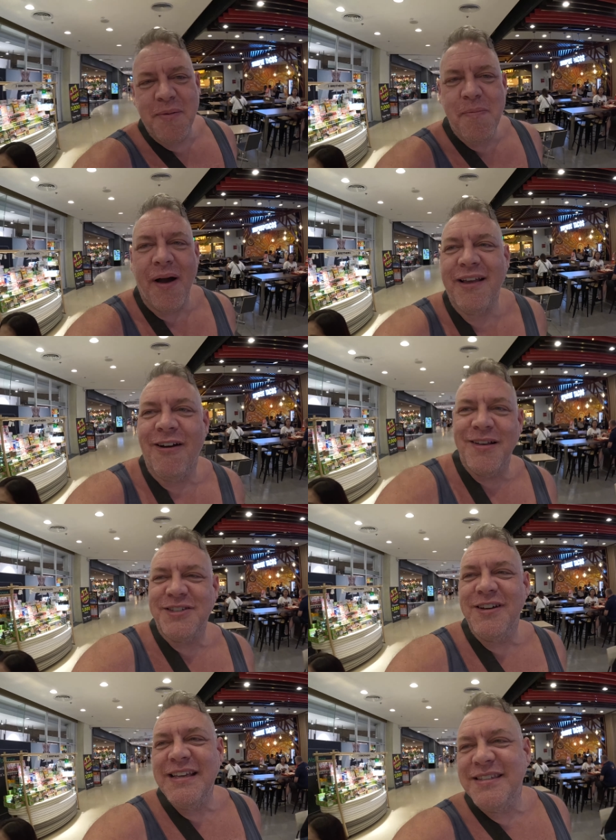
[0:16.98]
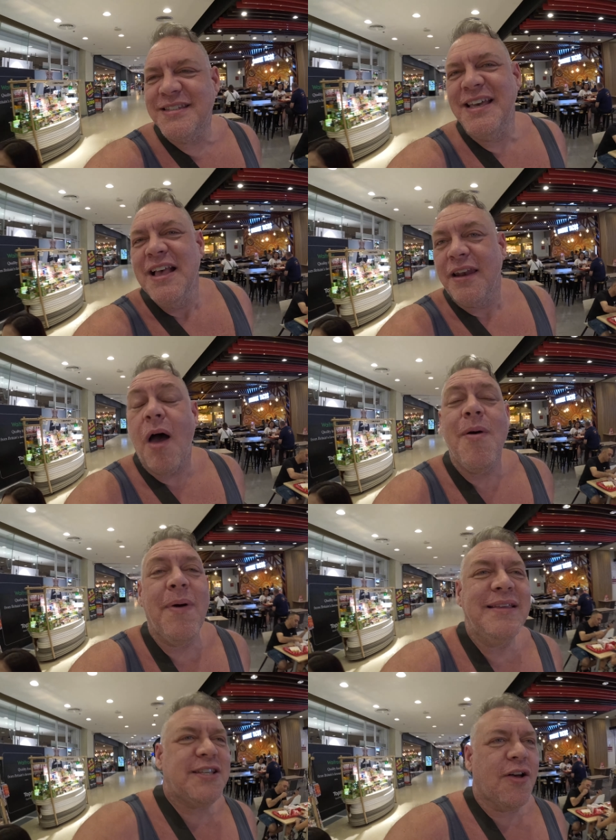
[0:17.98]
when we buy groceries. Like we
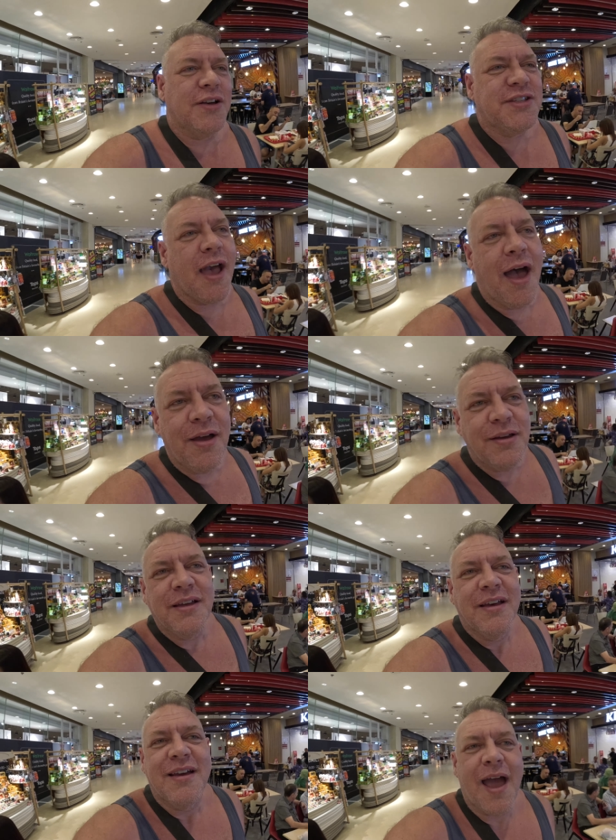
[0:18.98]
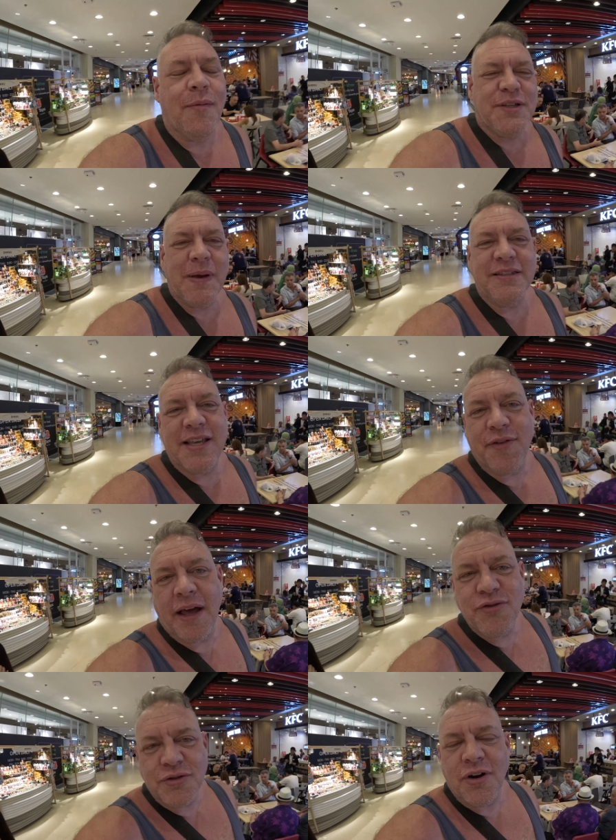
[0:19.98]
went to Costco and we spent
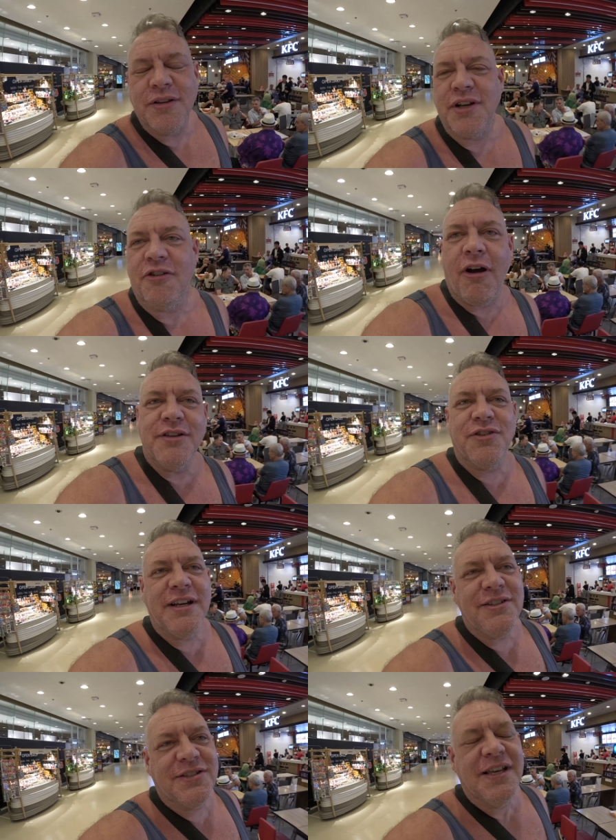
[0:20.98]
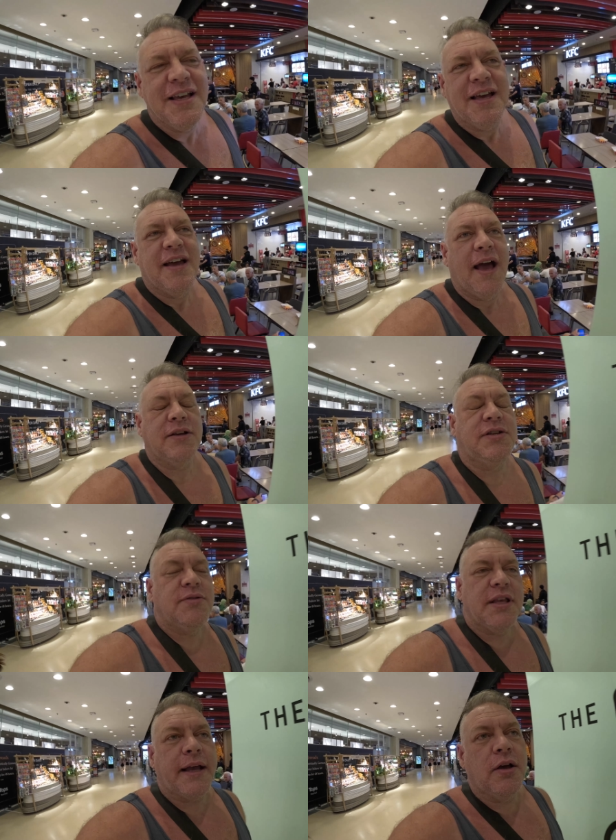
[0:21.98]
$700 on groceries and she
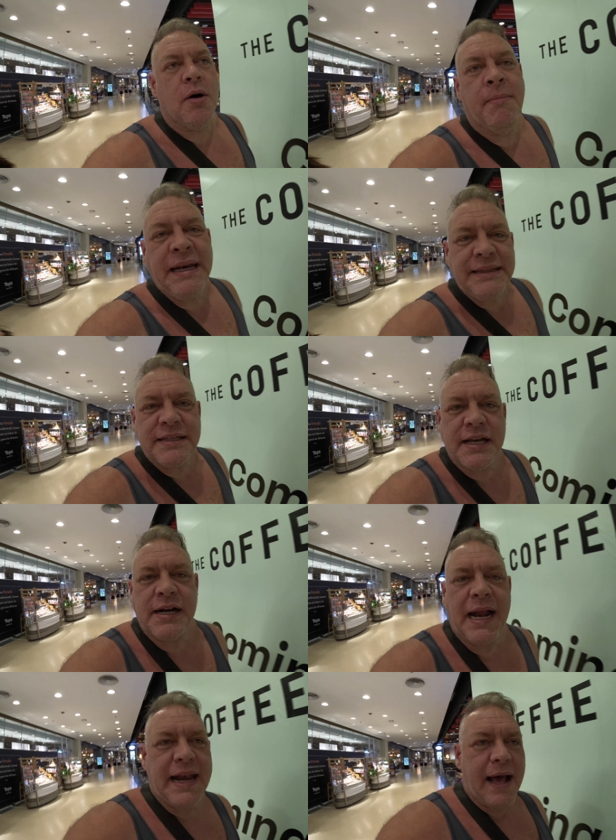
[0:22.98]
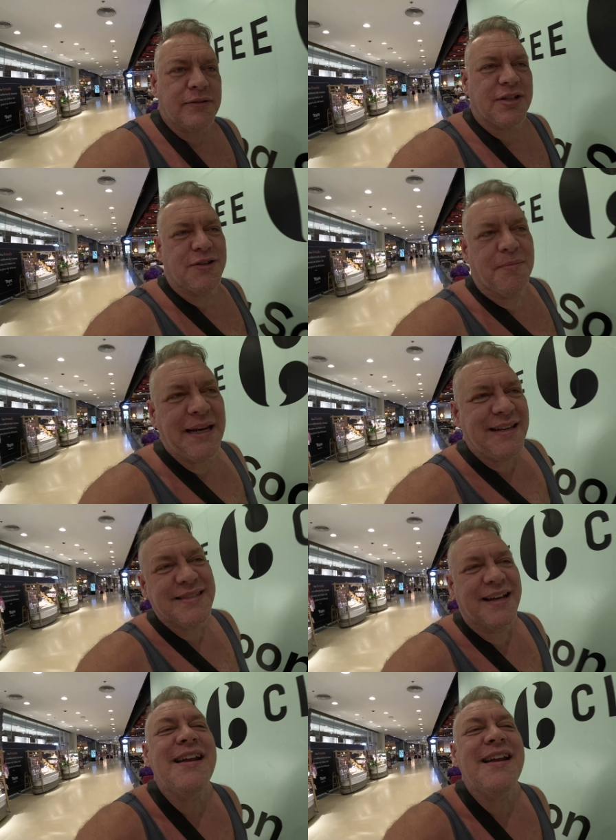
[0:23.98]
was like, your money doesn't run out. Your money doesn't